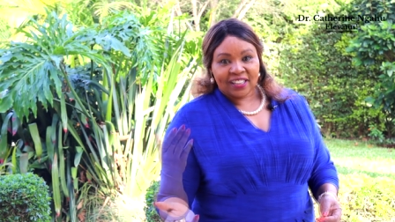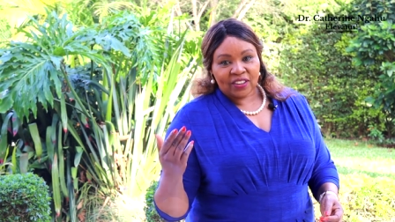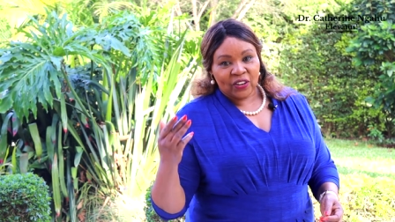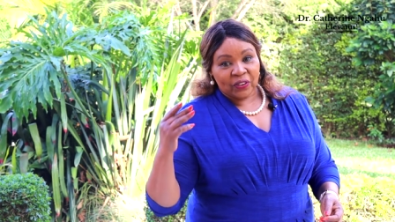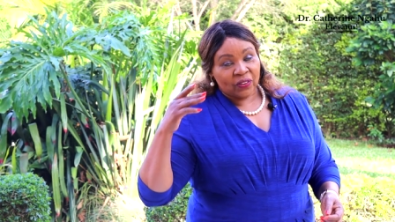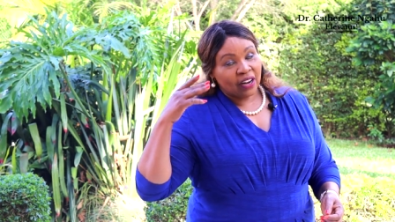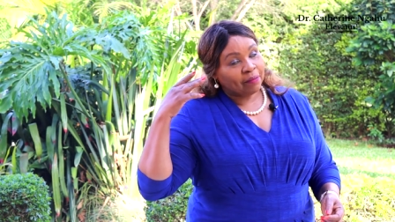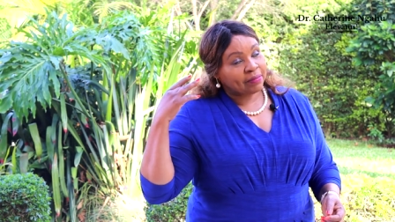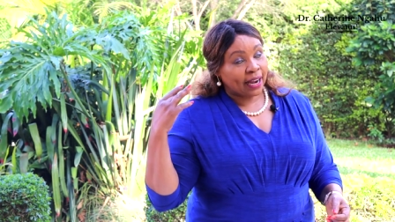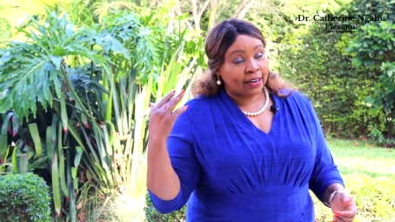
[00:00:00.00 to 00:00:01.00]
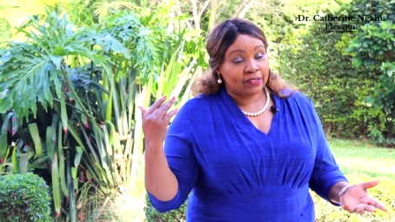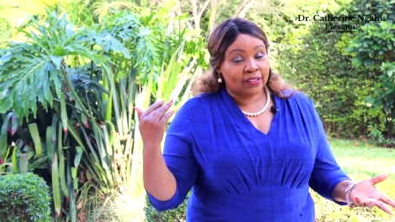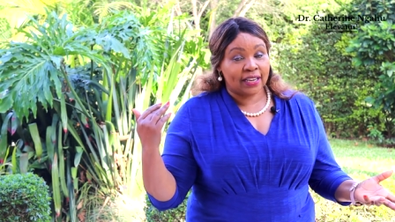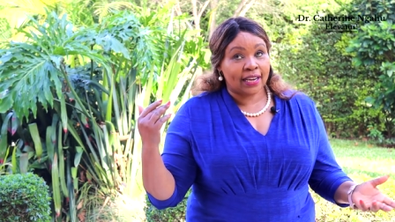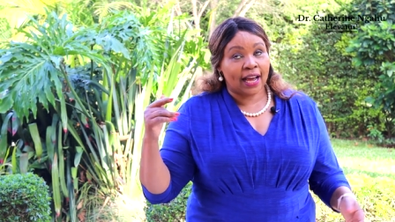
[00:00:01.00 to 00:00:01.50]
You know, I'm trying to
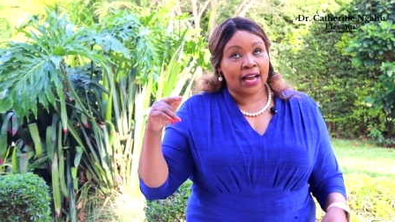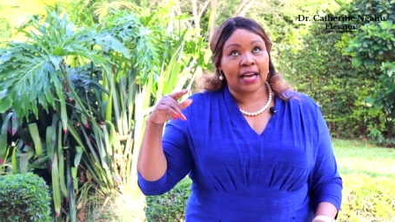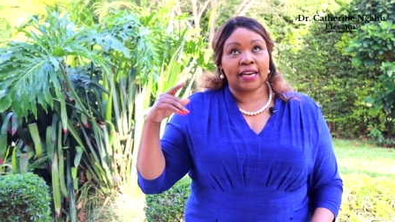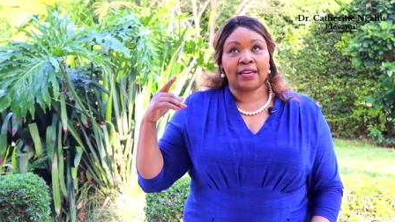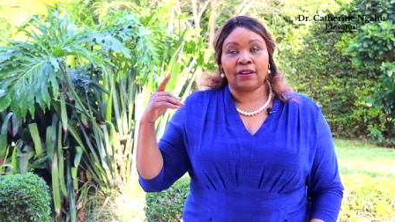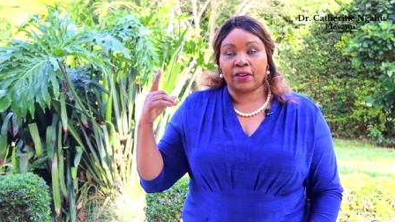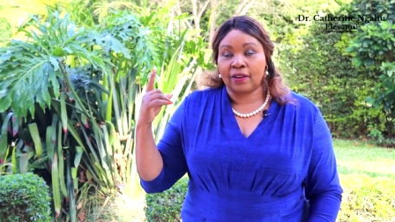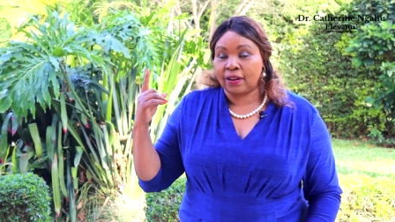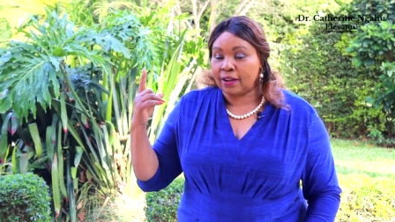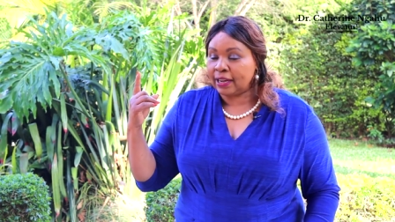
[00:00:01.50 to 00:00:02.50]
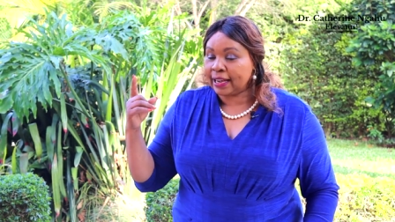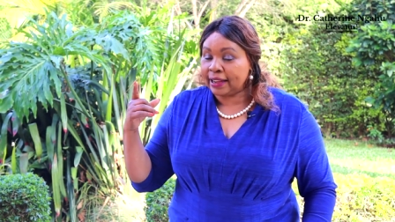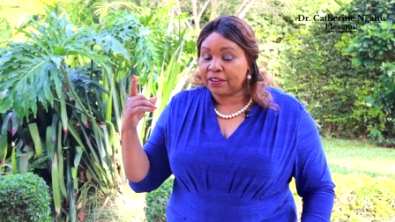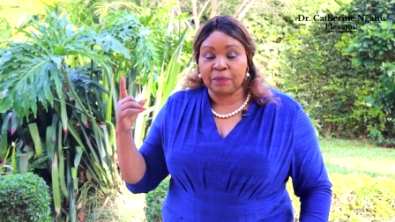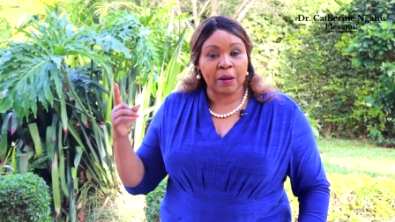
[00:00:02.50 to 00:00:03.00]
think, I can, uh, I
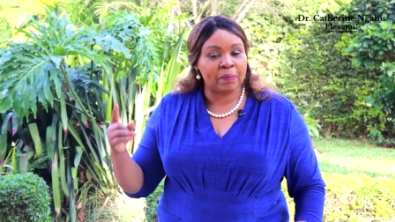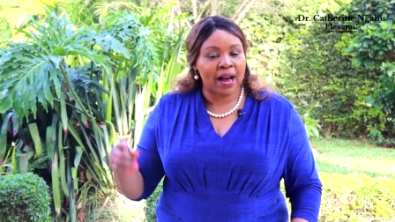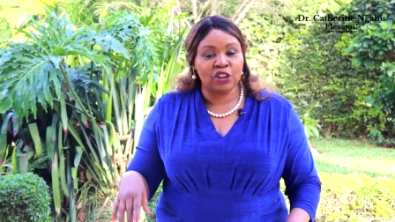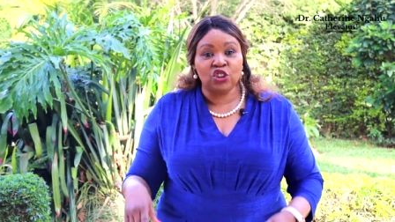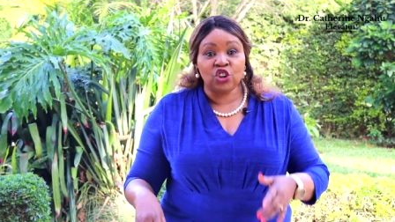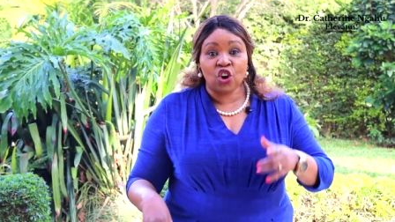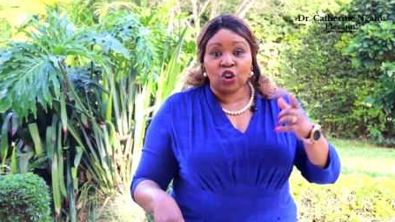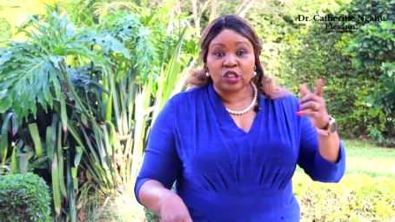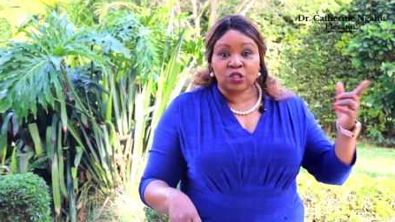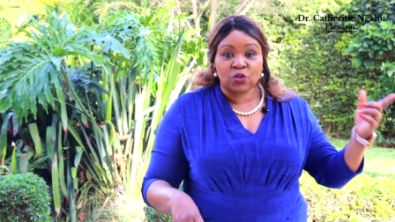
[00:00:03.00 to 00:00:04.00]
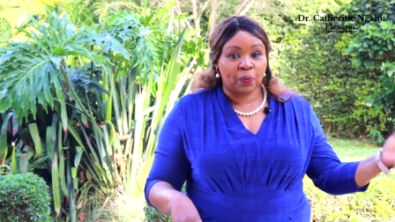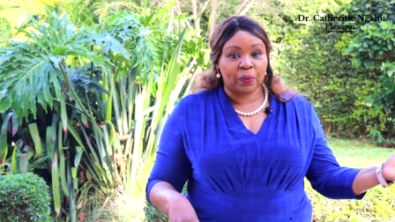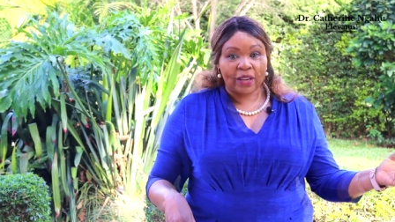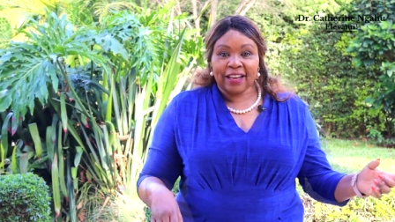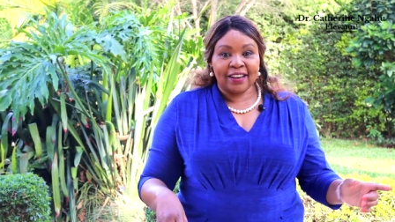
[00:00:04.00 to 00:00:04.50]
can remember no soup.
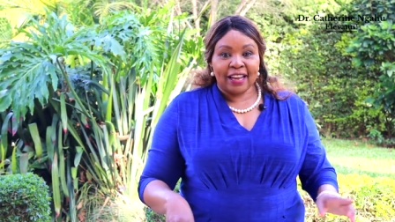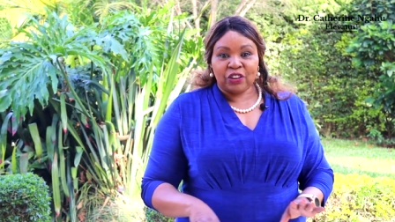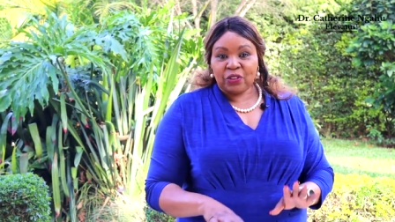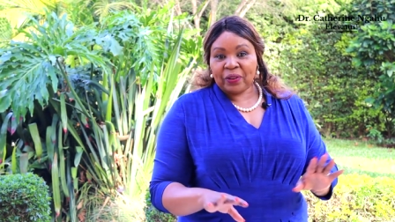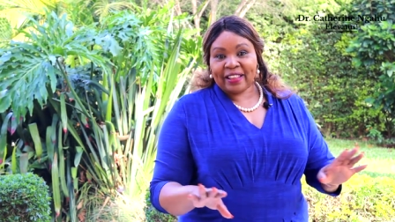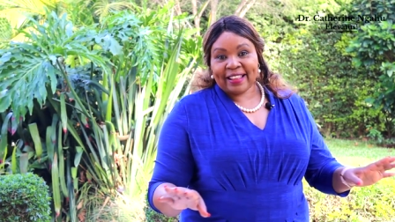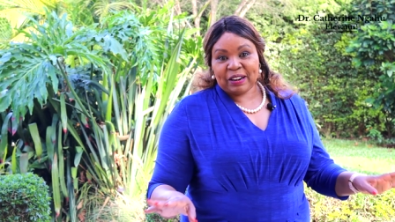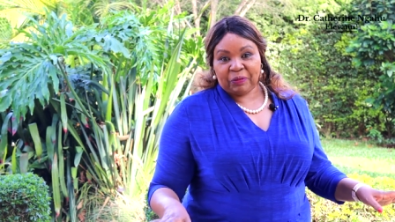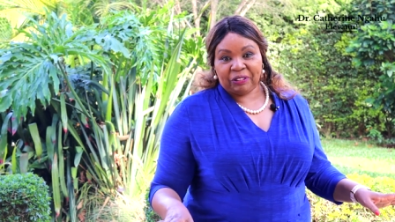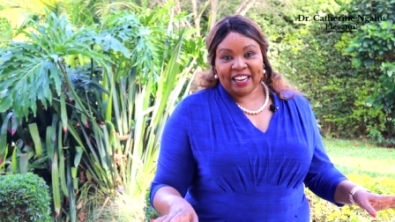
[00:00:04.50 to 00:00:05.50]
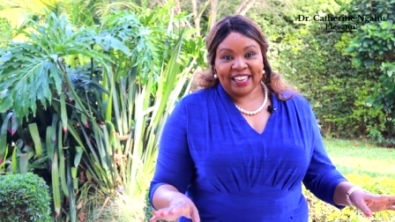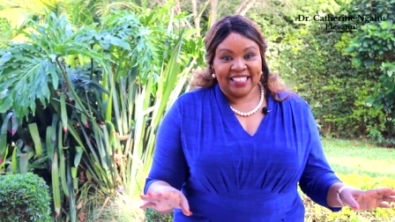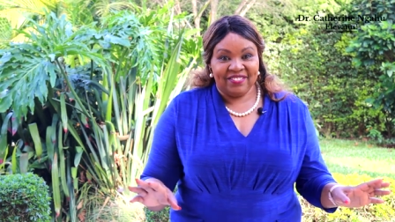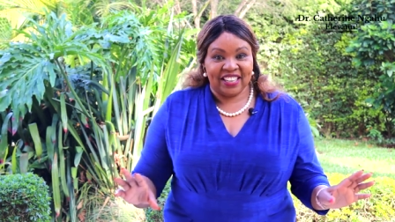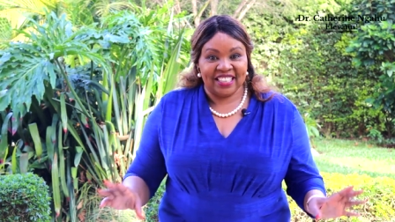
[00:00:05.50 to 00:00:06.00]
And I don't know whether that
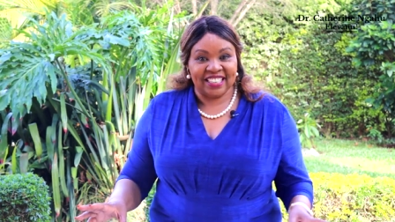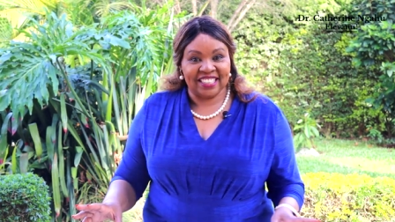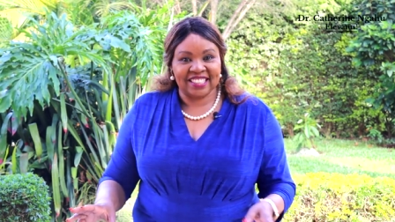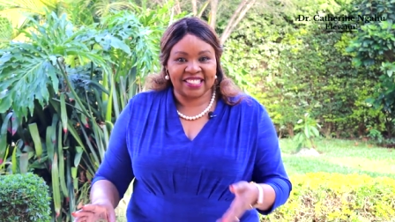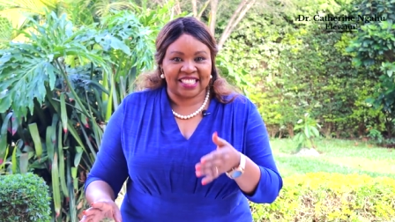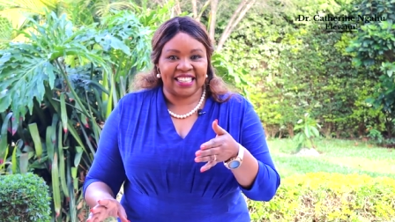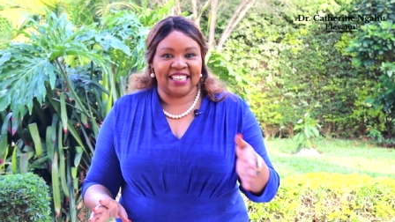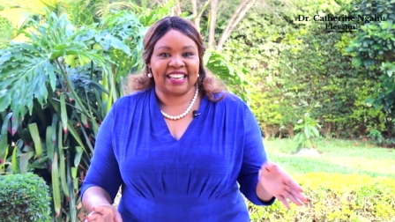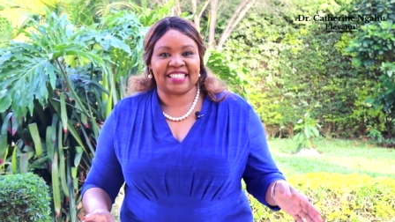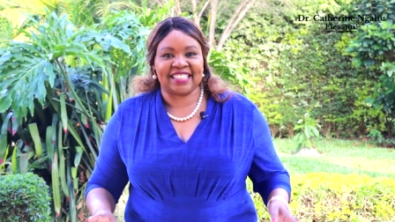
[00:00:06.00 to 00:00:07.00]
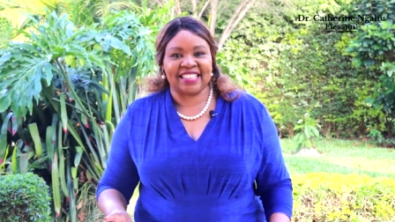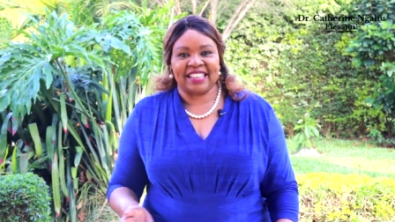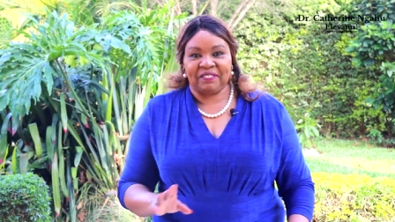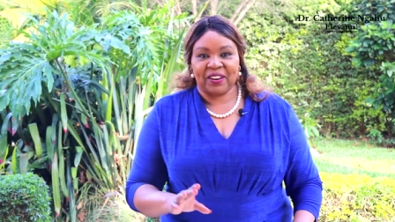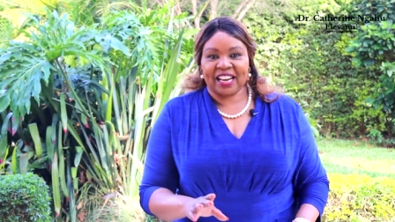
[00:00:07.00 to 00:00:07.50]
product even still exists
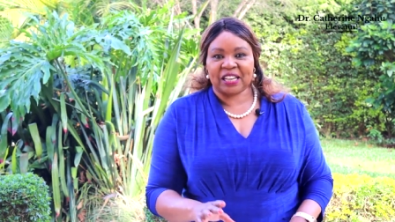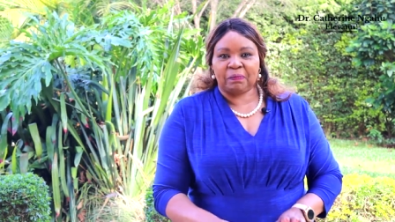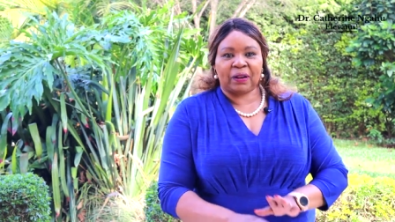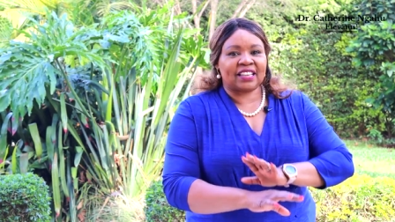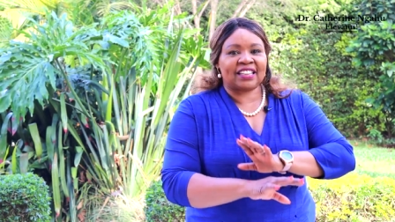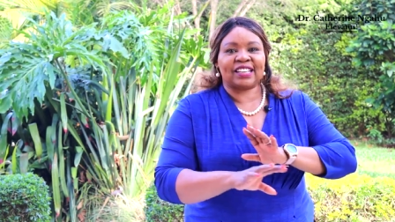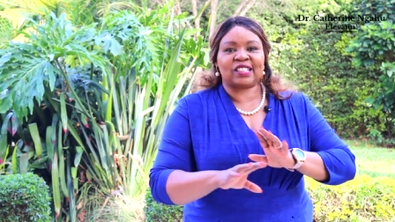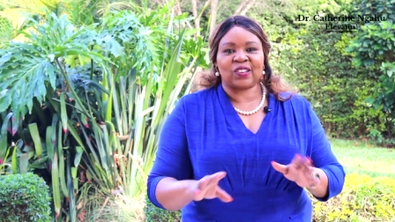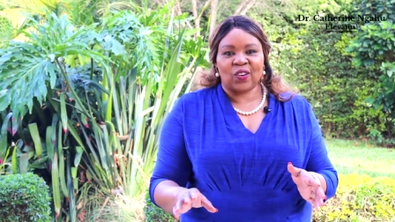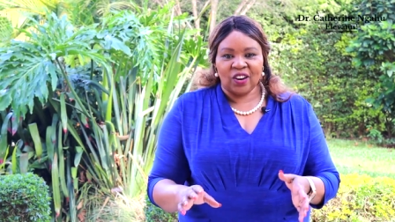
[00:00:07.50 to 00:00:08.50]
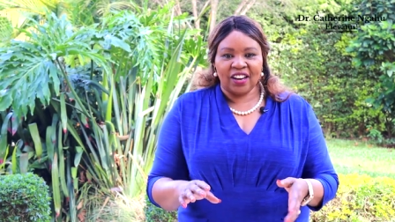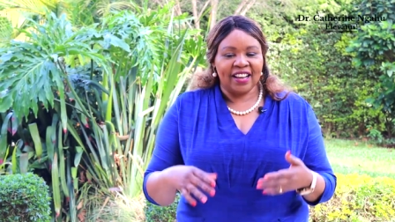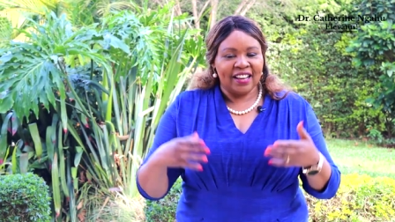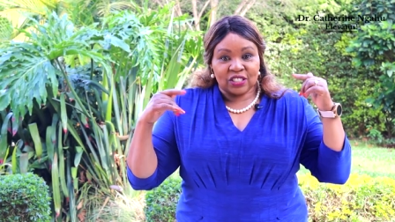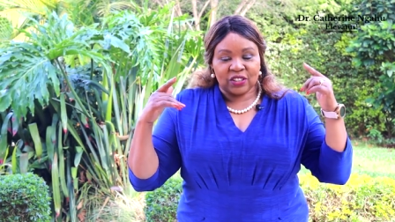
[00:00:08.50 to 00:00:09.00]
in the market, but the song
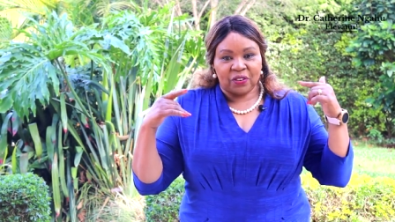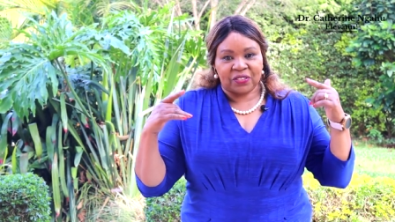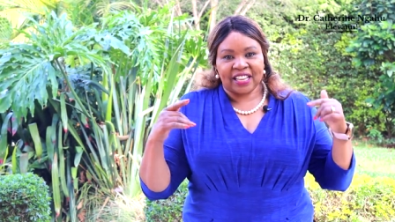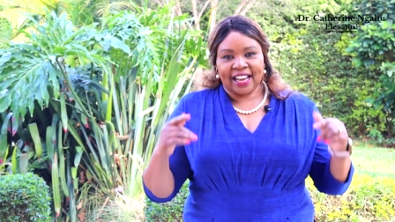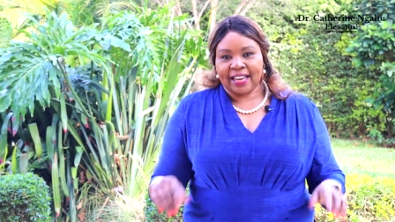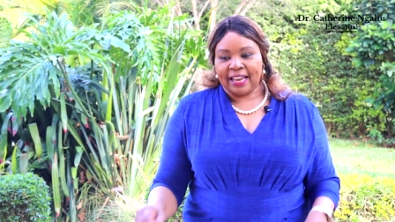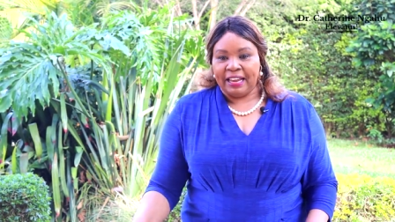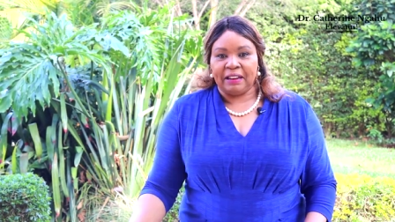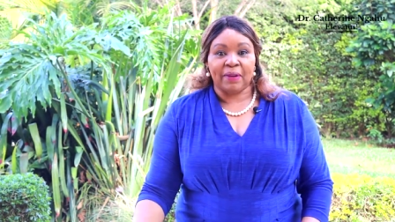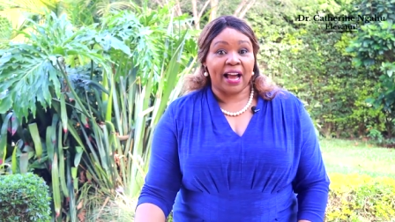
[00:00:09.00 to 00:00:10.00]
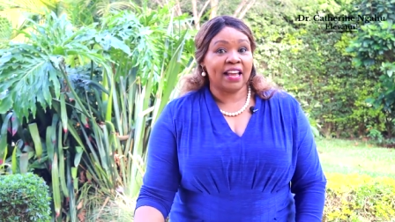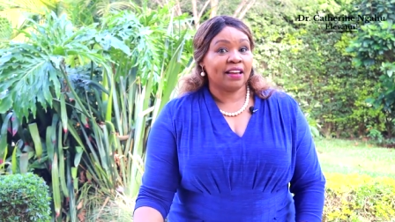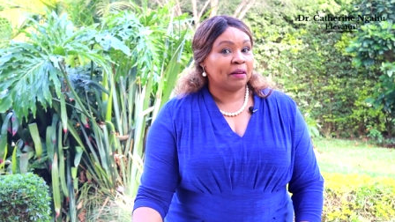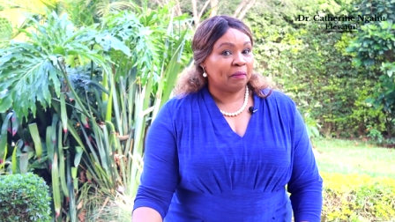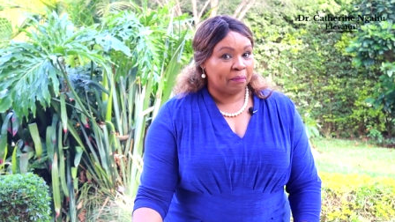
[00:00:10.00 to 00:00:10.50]
sort of stuck in my
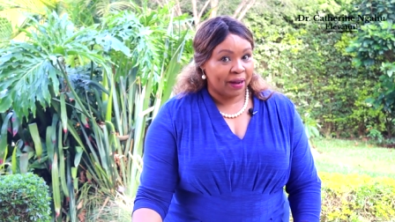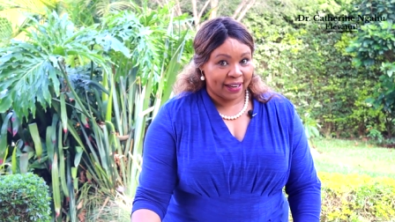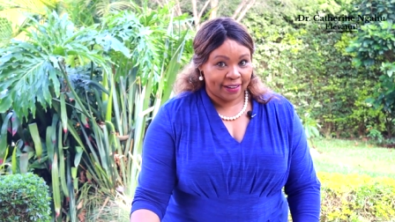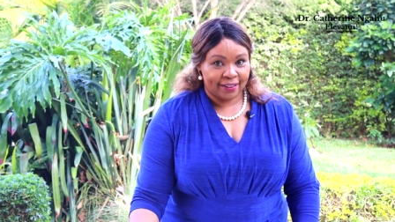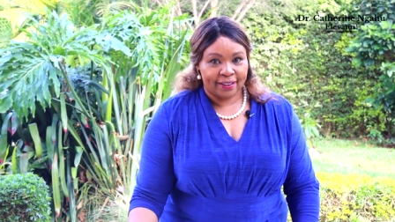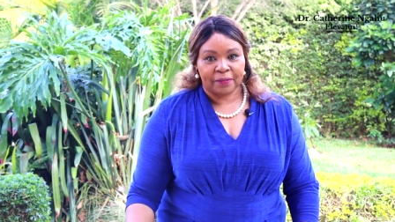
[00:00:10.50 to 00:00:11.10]
mind.